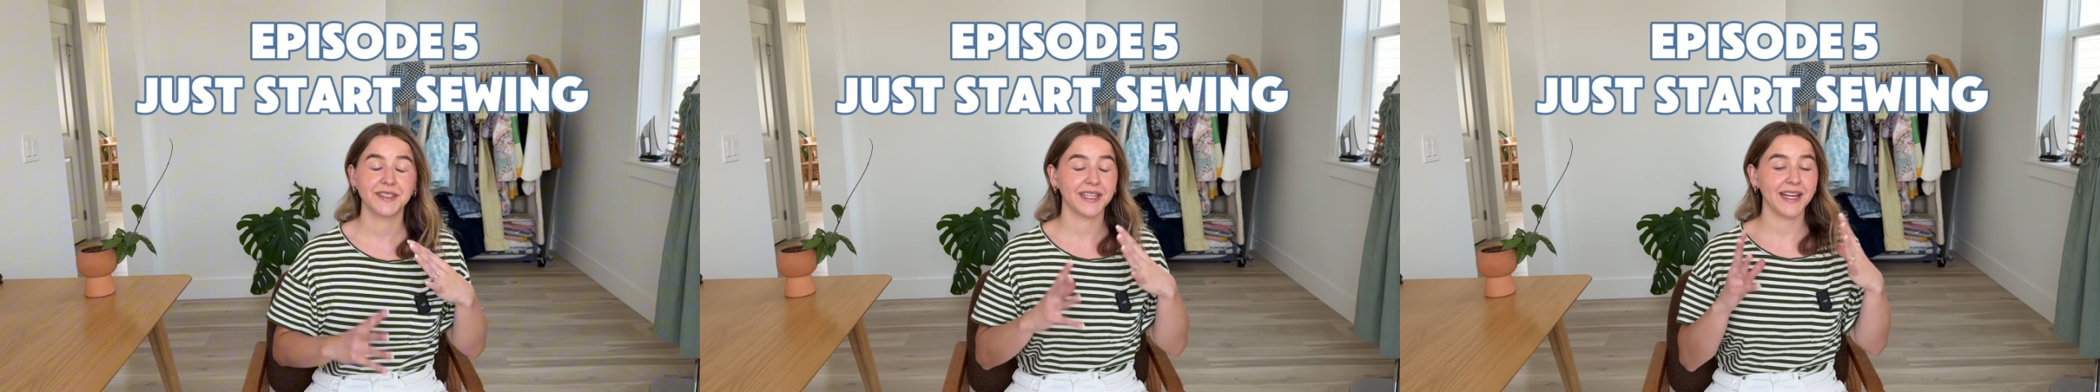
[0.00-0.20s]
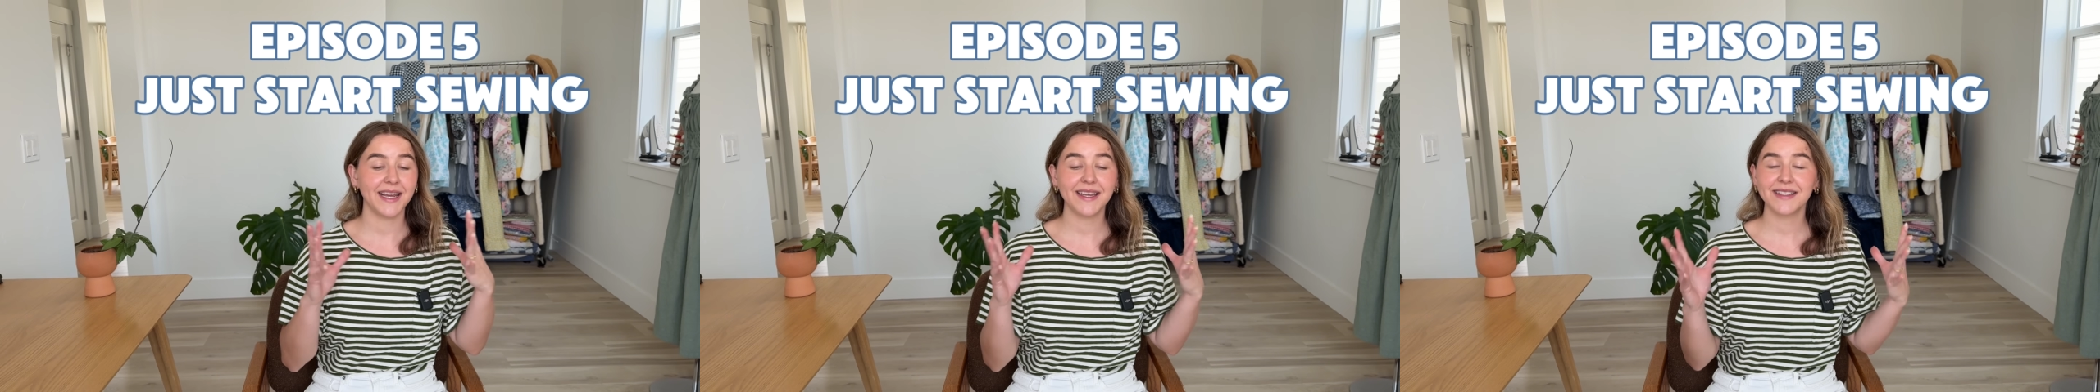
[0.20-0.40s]

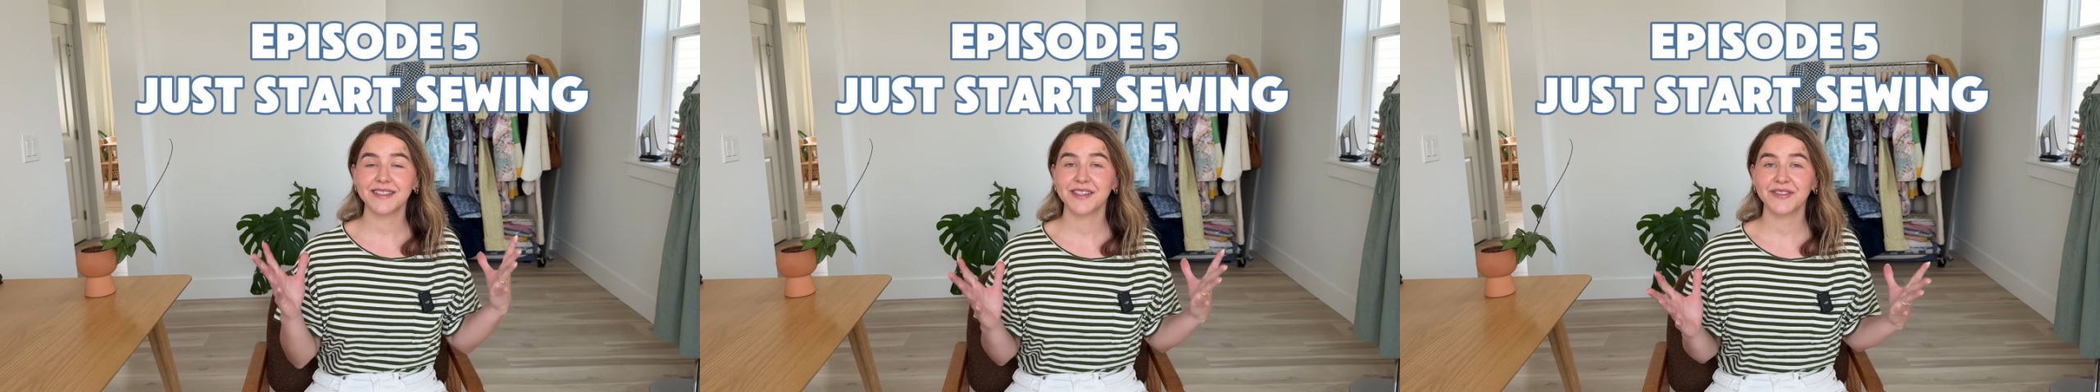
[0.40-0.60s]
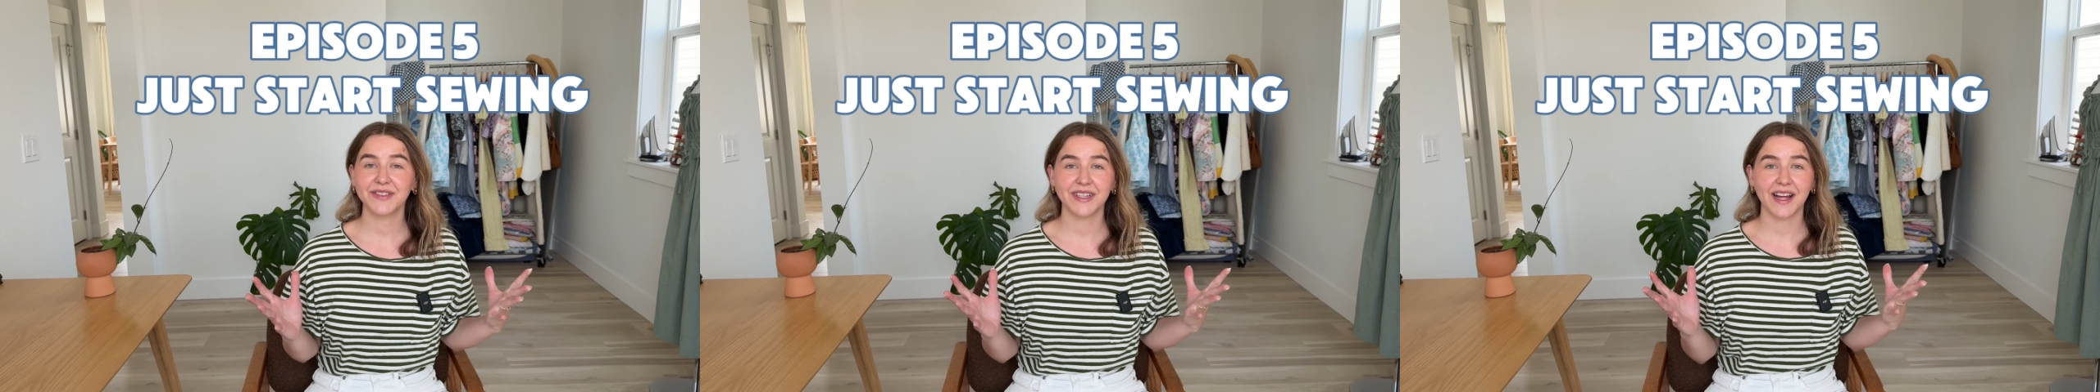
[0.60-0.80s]
Today is
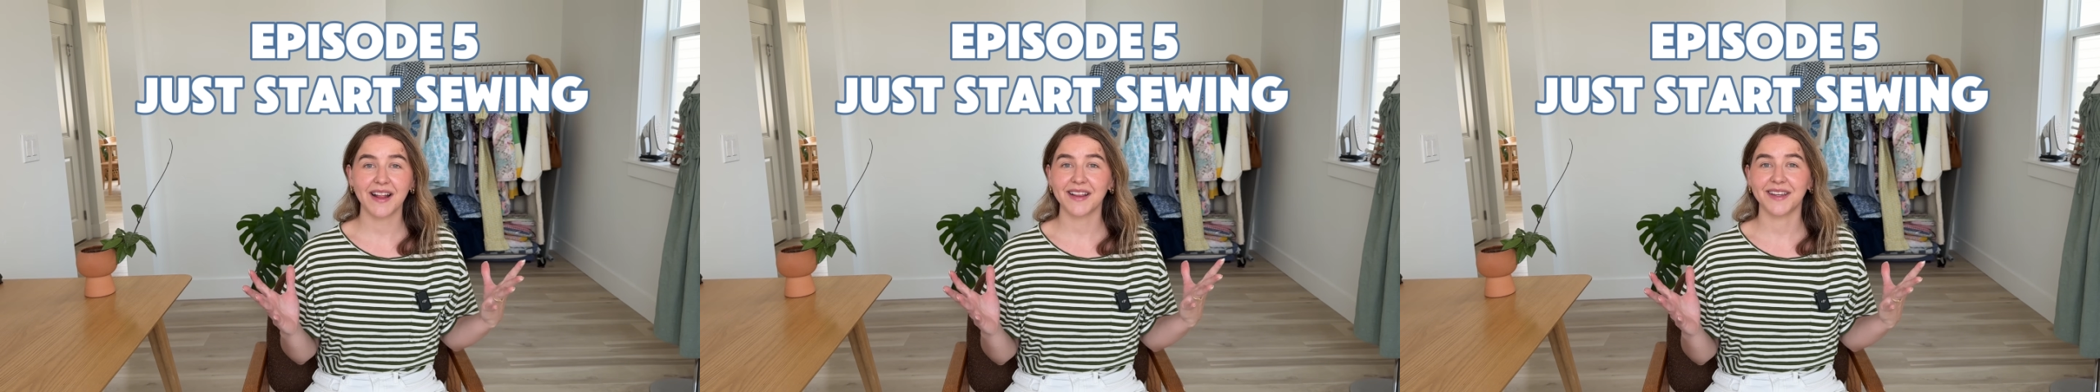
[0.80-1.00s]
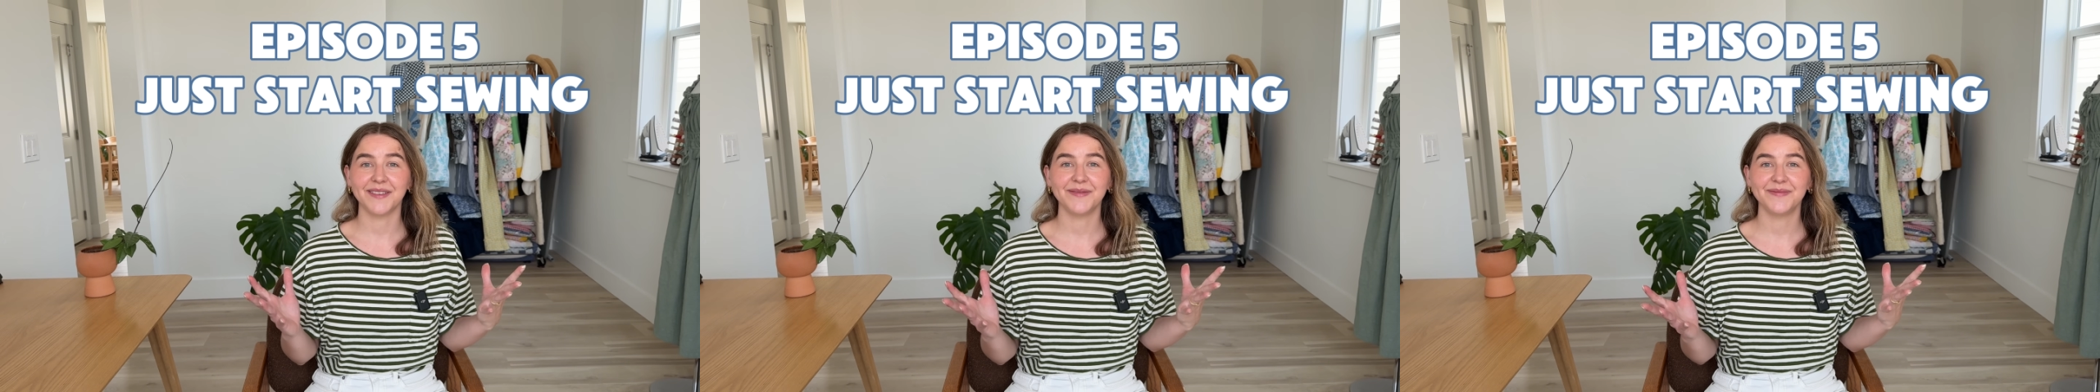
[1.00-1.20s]
the
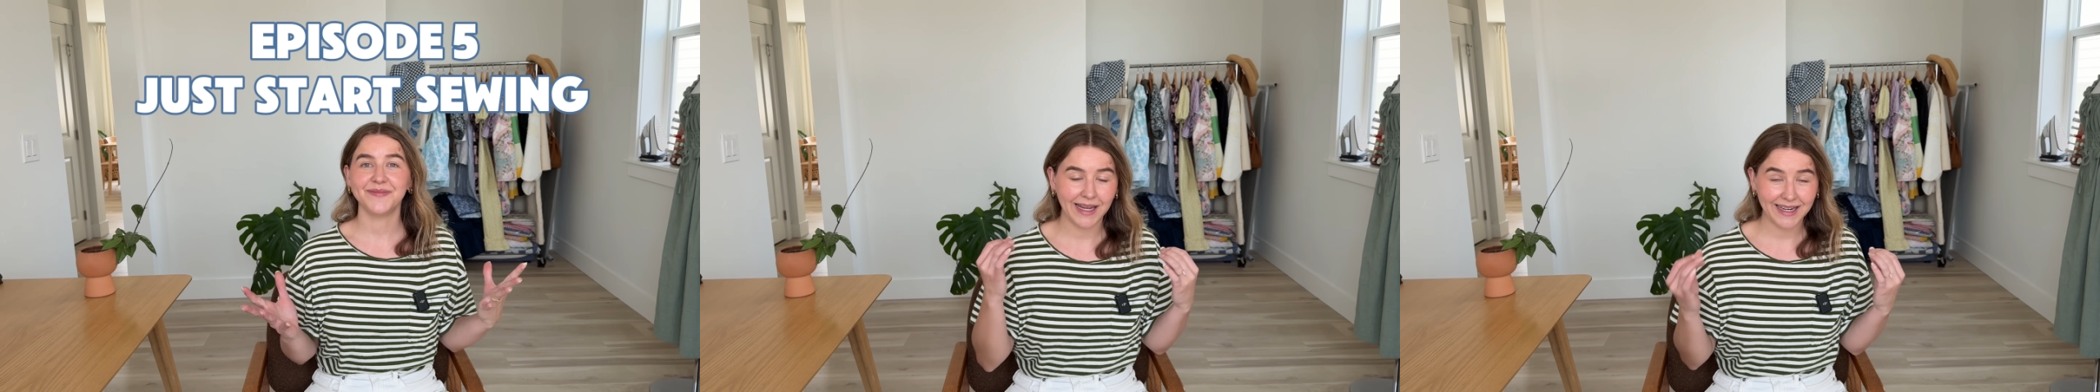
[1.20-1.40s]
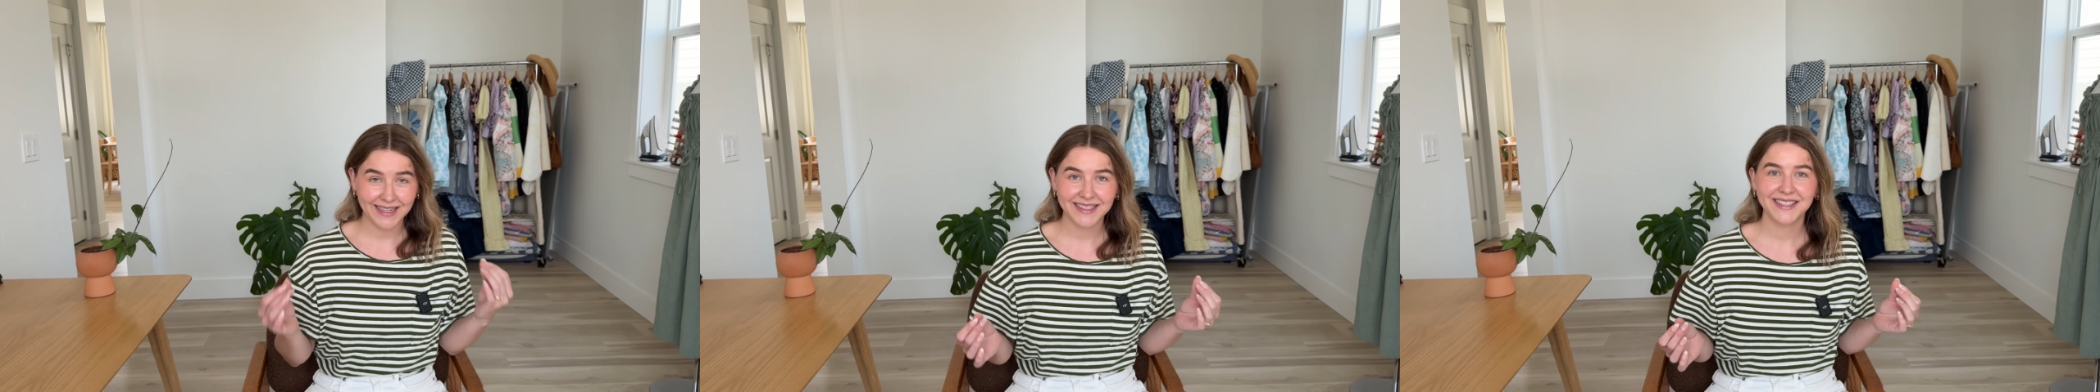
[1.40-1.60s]
finale,
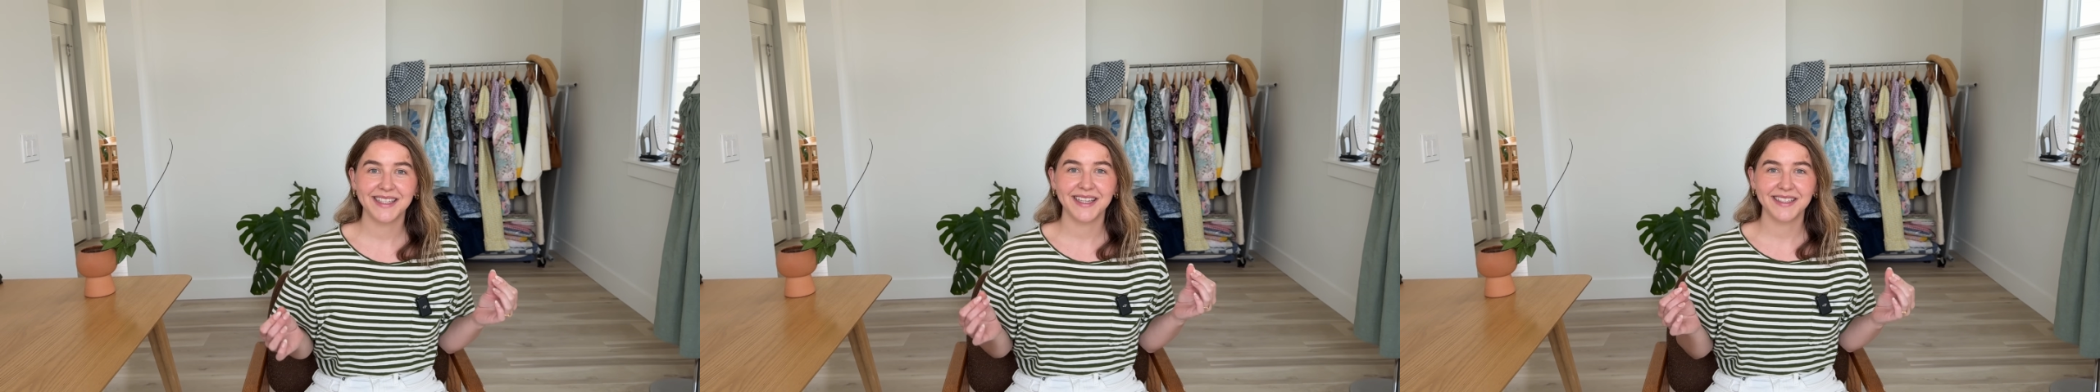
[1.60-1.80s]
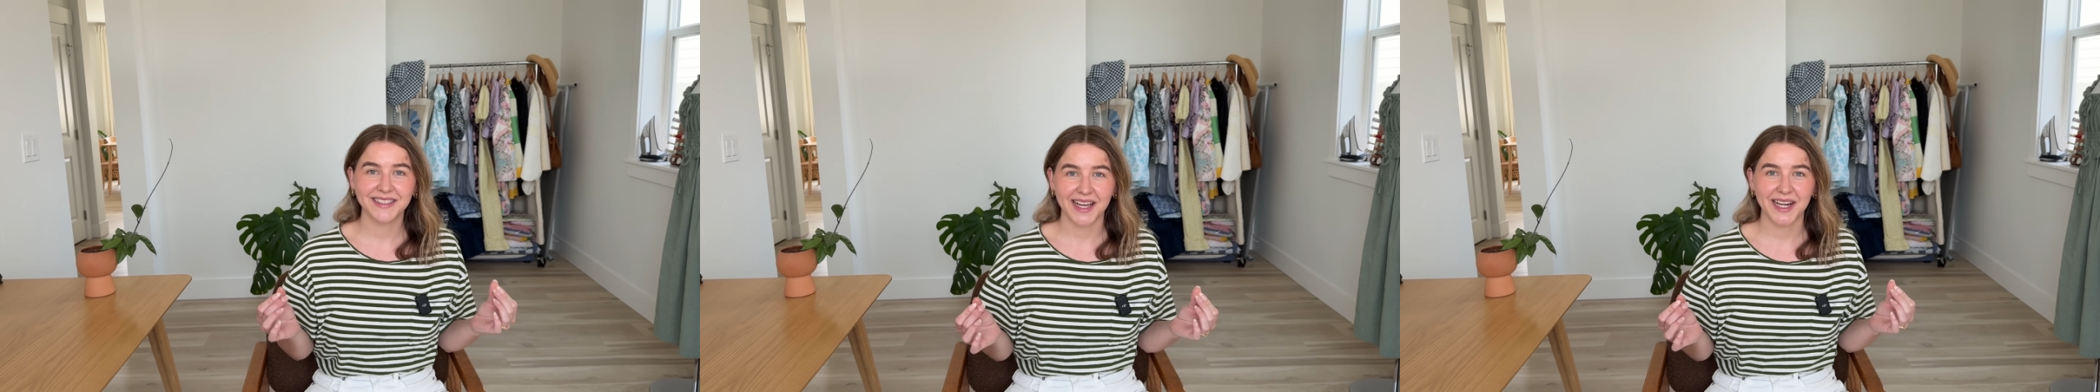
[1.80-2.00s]
and it's the
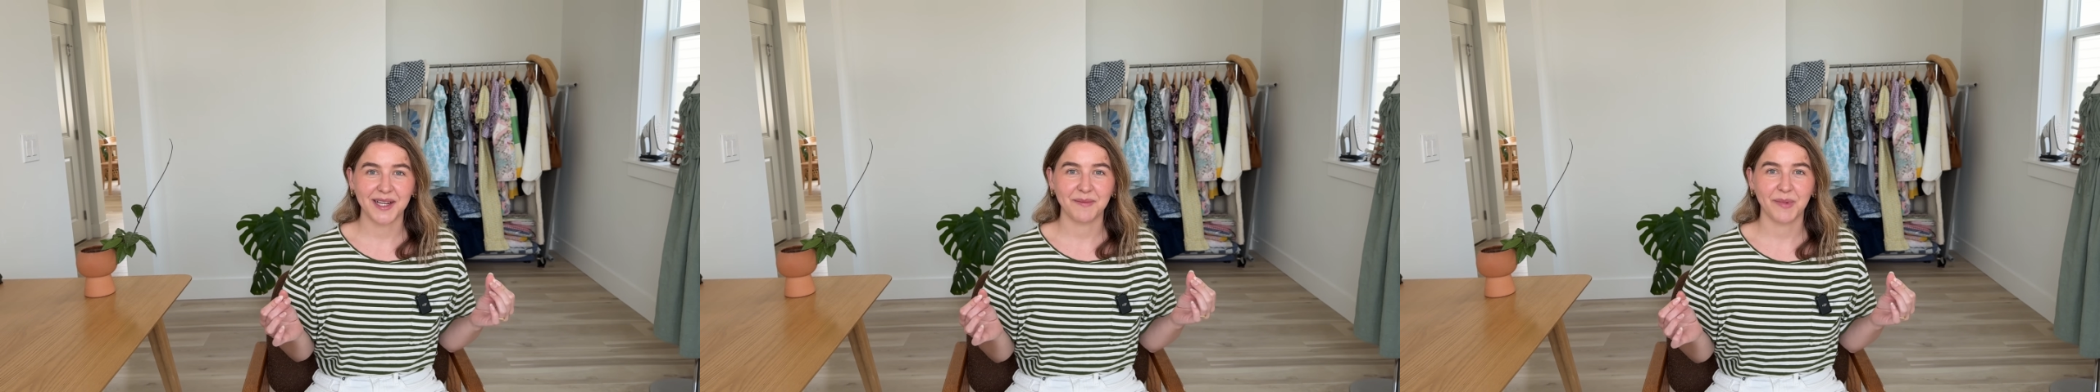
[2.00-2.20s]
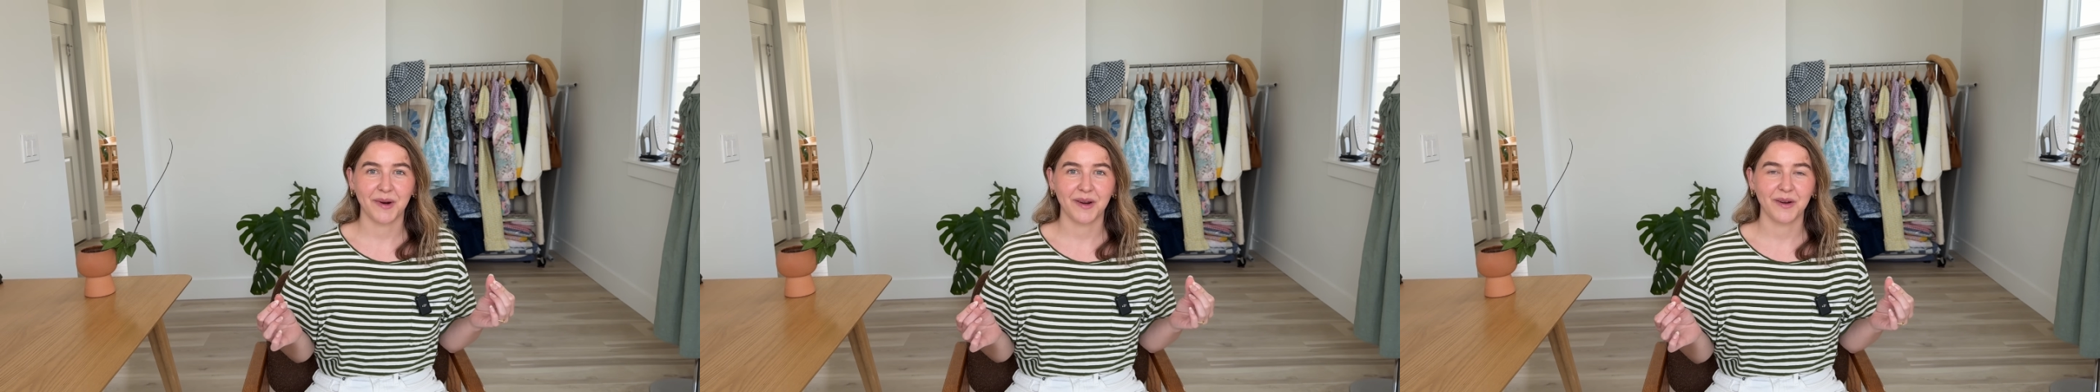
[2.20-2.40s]

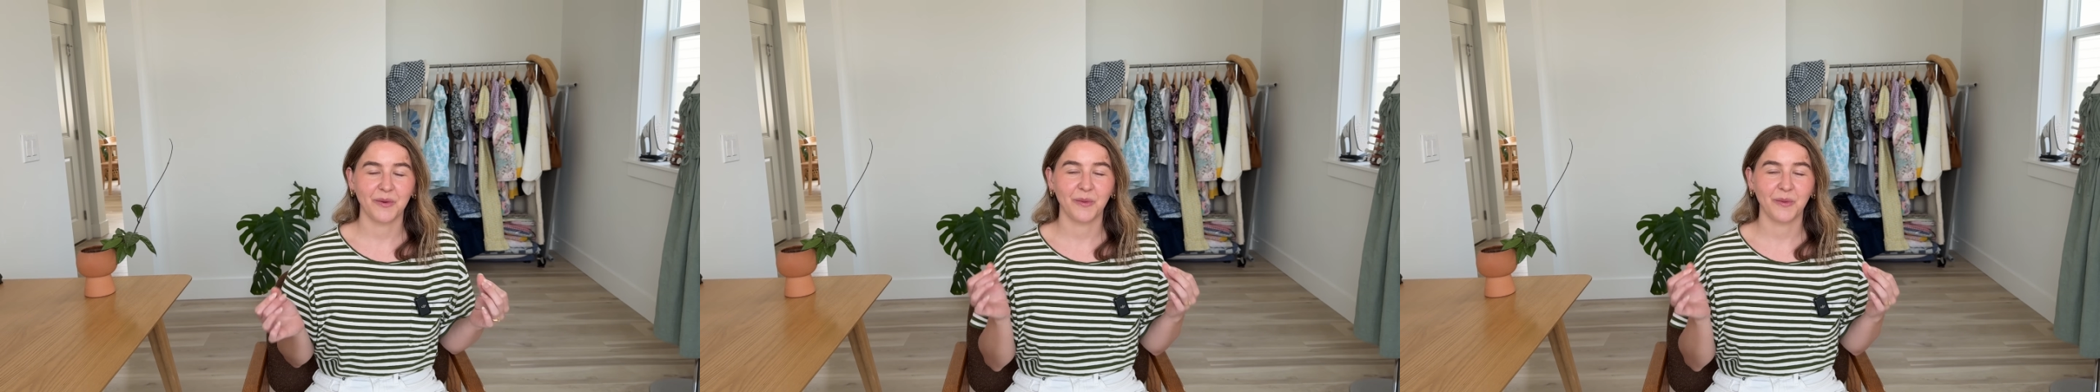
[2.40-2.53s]
exciting part.